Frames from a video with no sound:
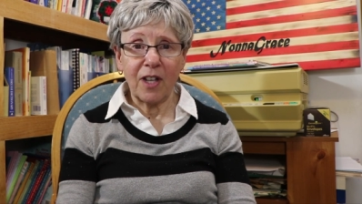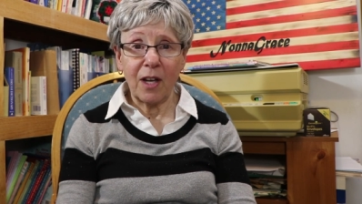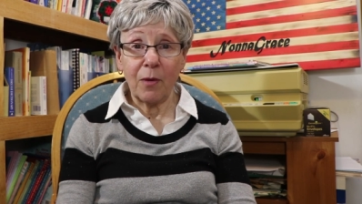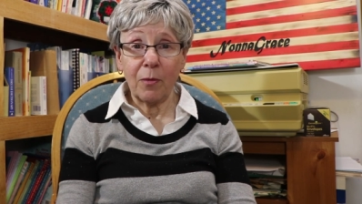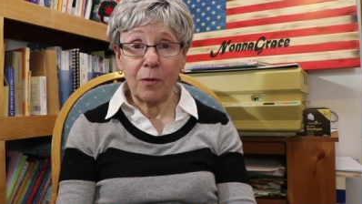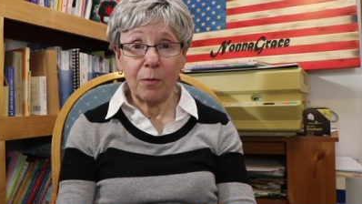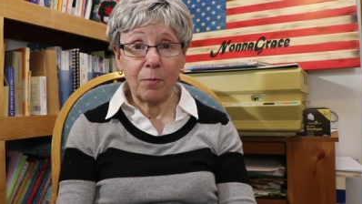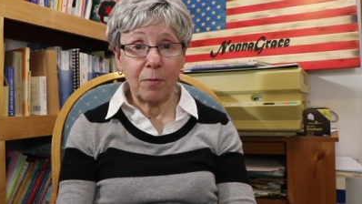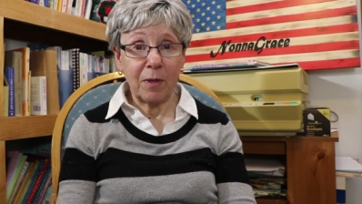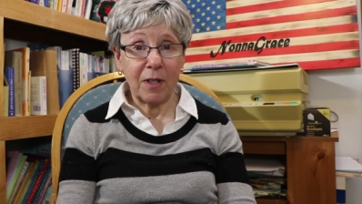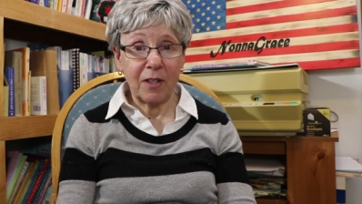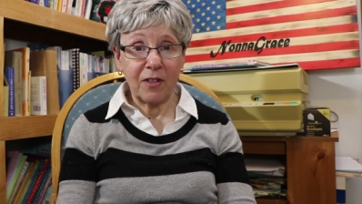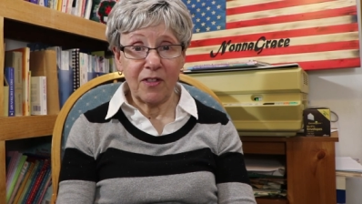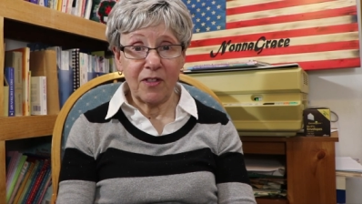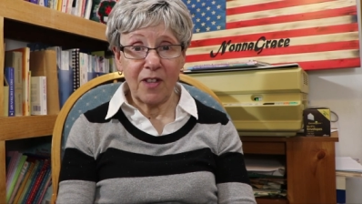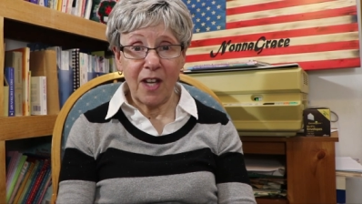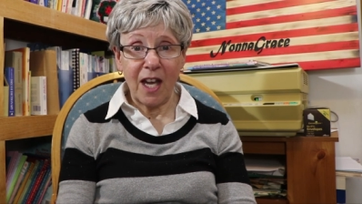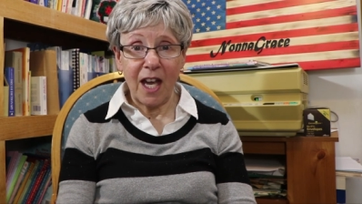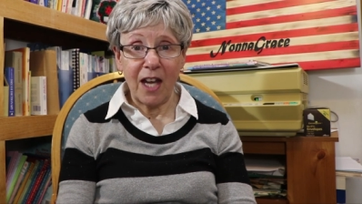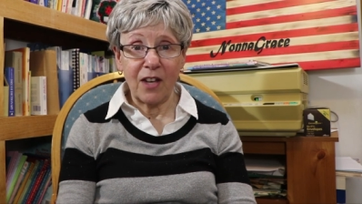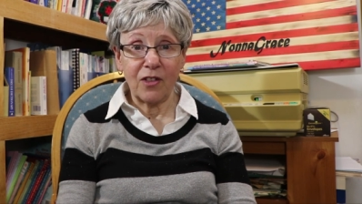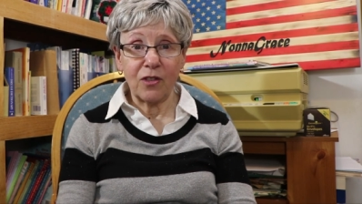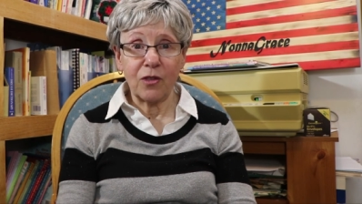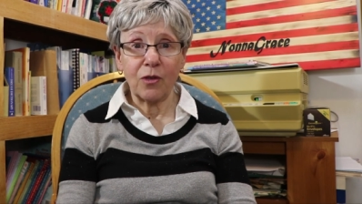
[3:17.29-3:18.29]
That would be
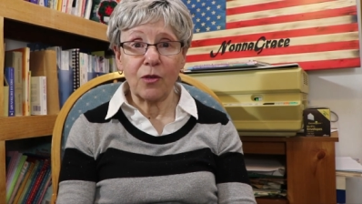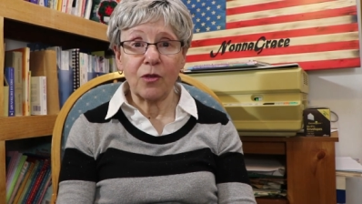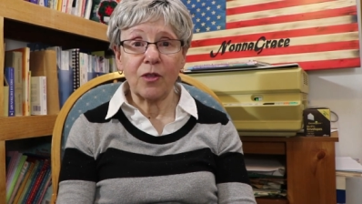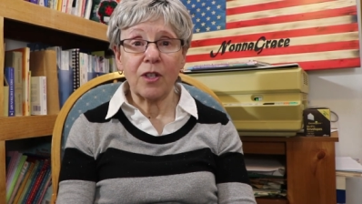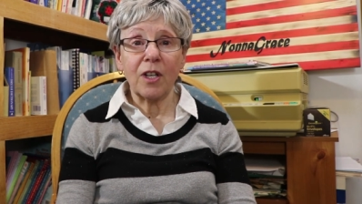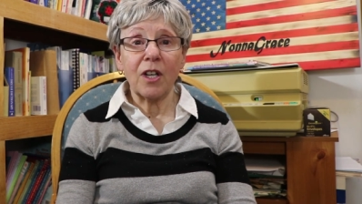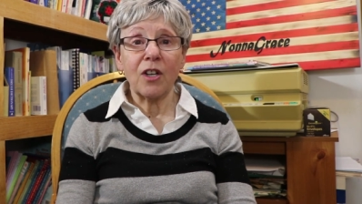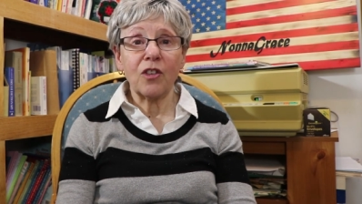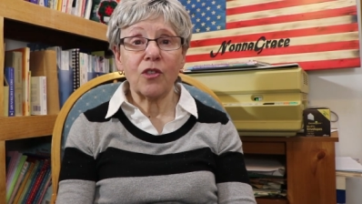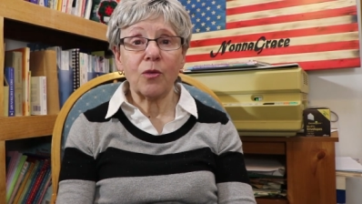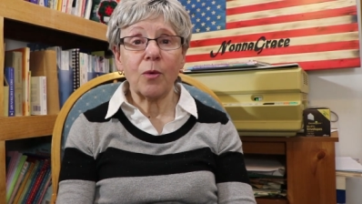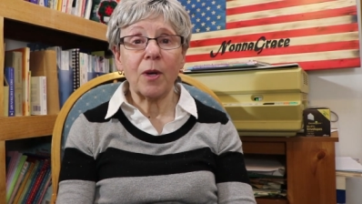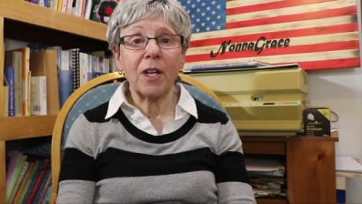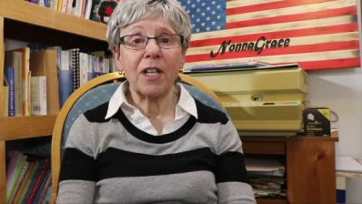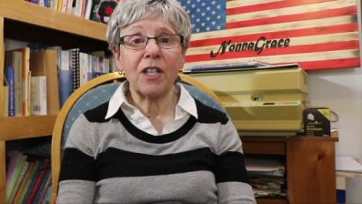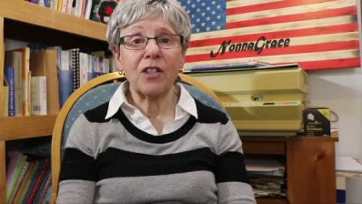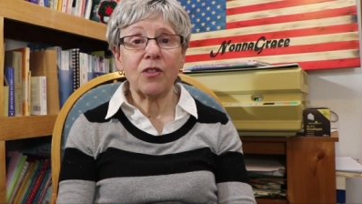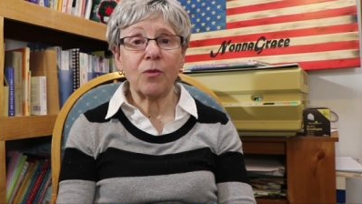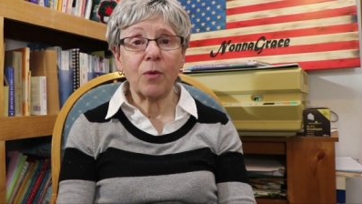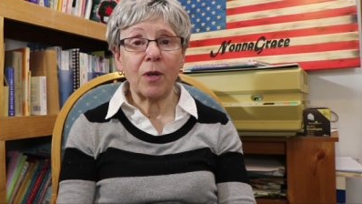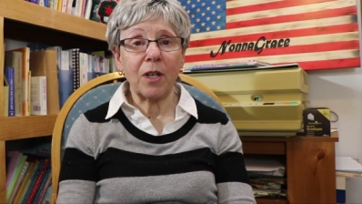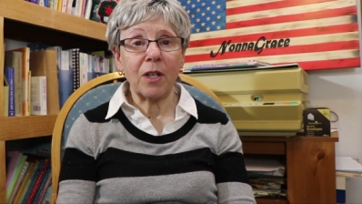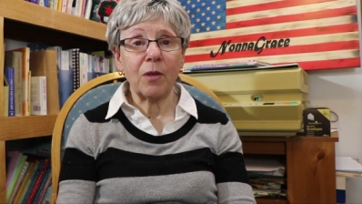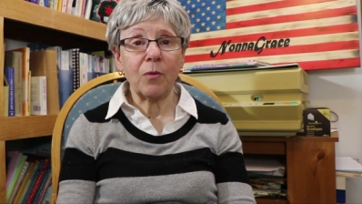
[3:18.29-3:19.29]
sad. So
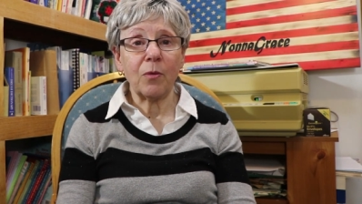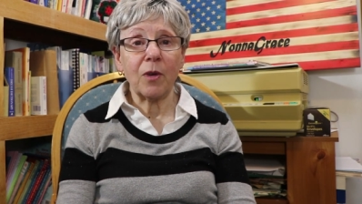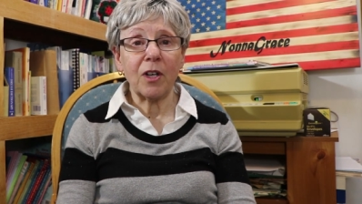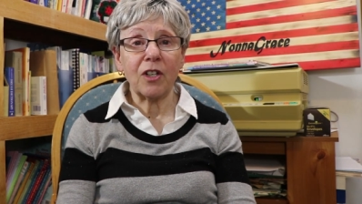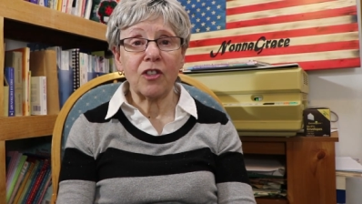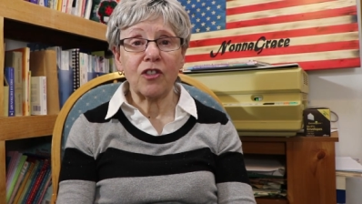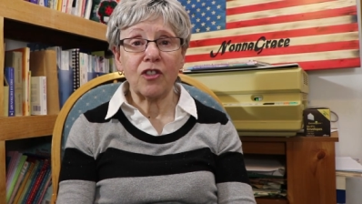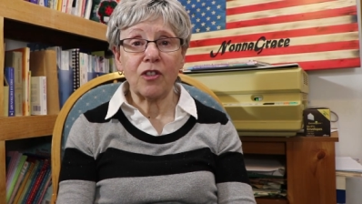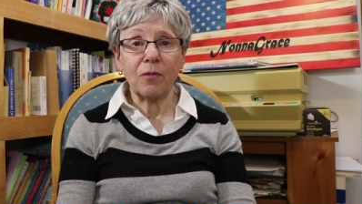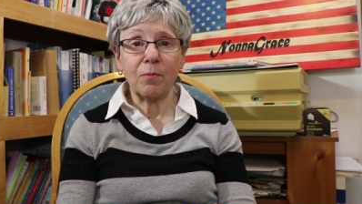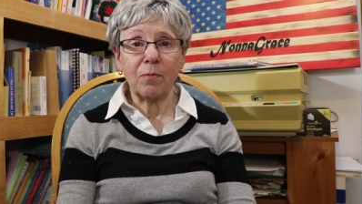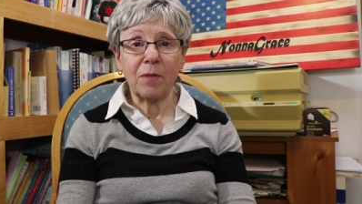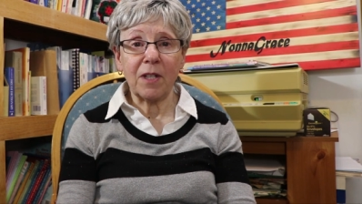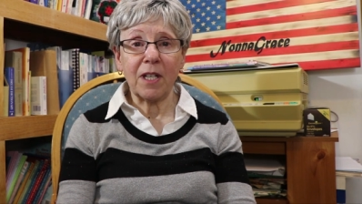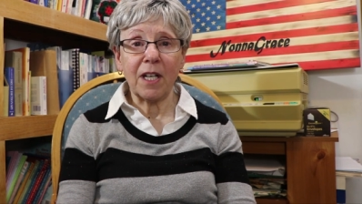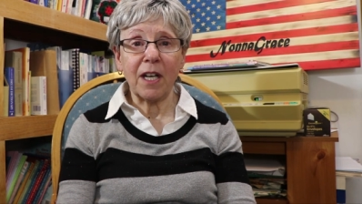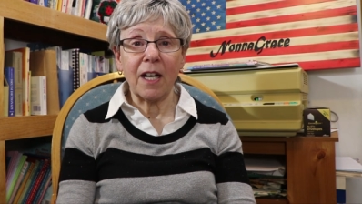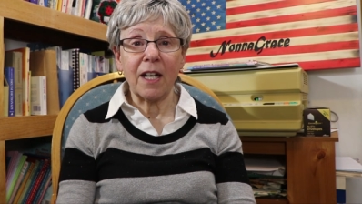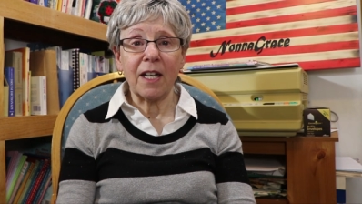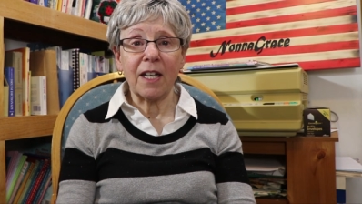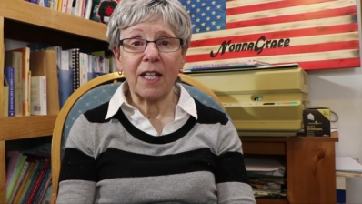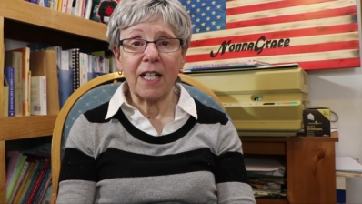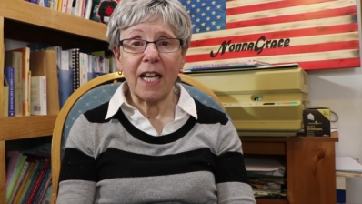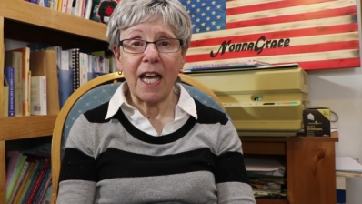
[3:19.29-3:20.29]
2021 should be
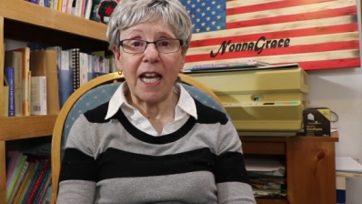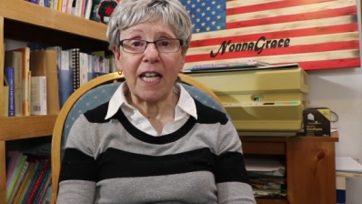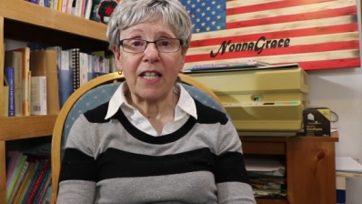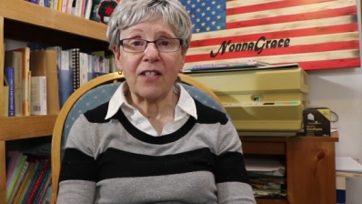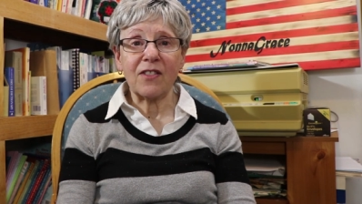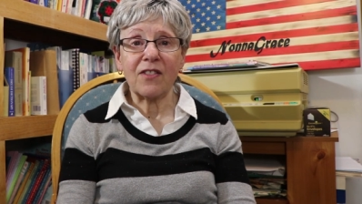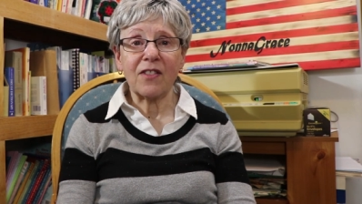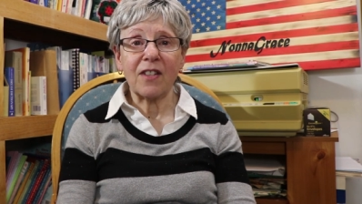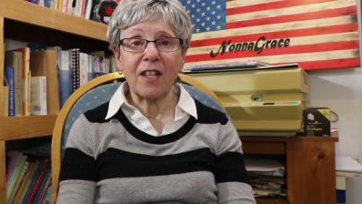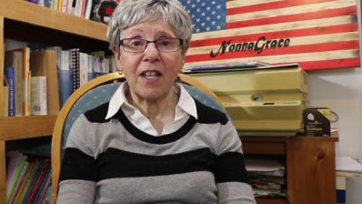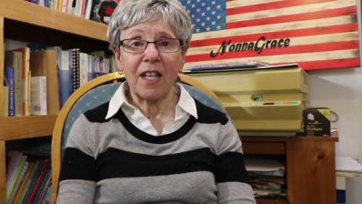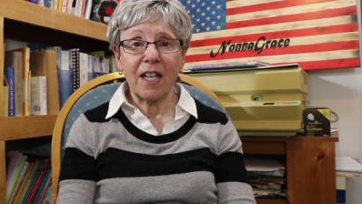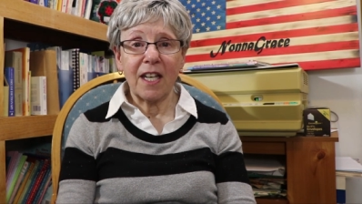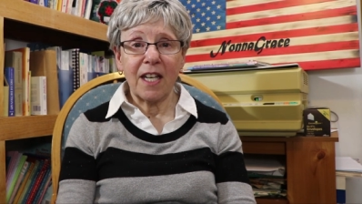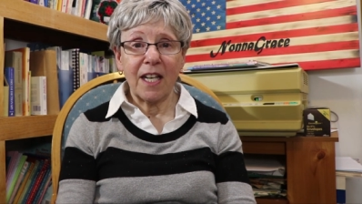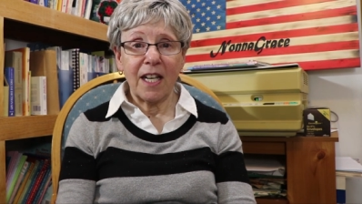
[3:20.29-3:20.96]
a nice